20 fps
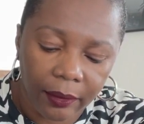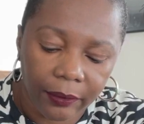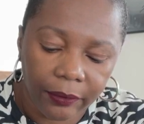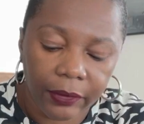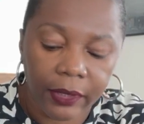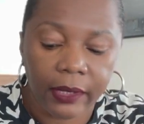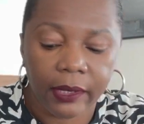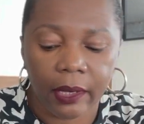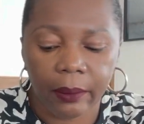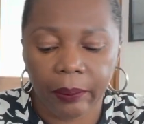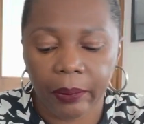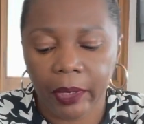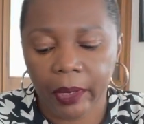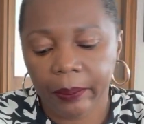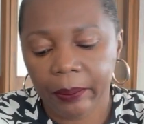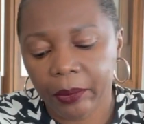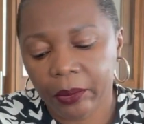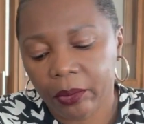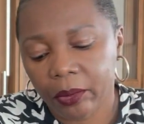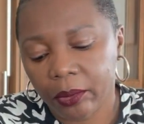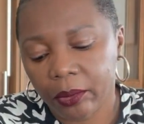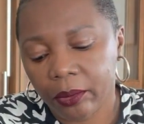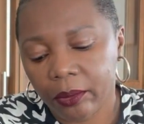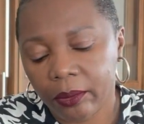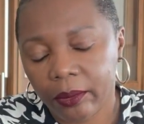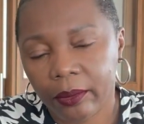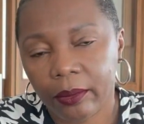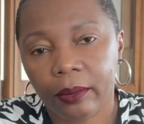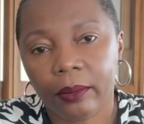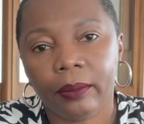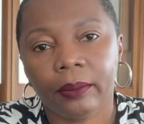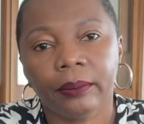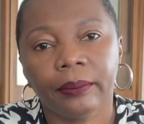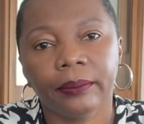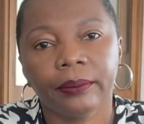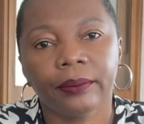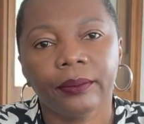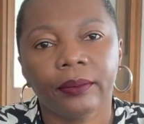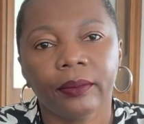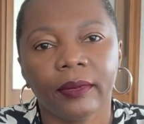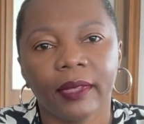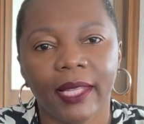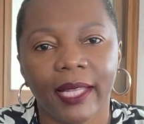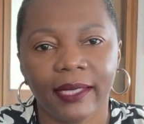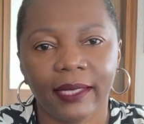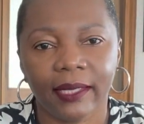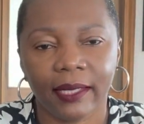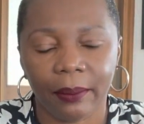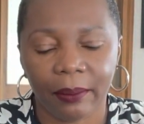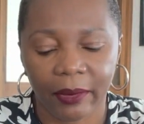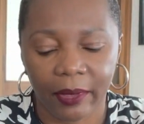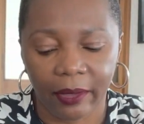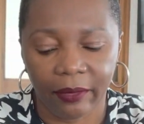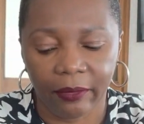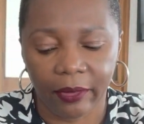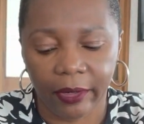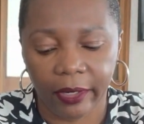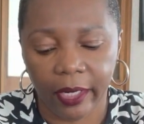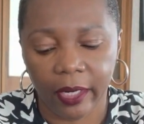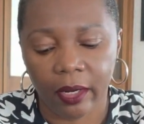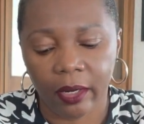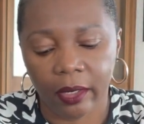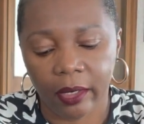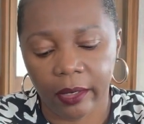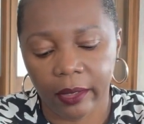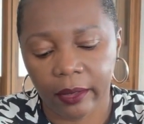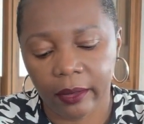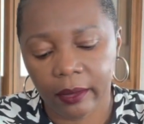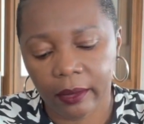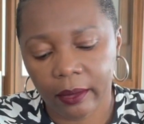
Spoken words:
For some people, that's something very hard.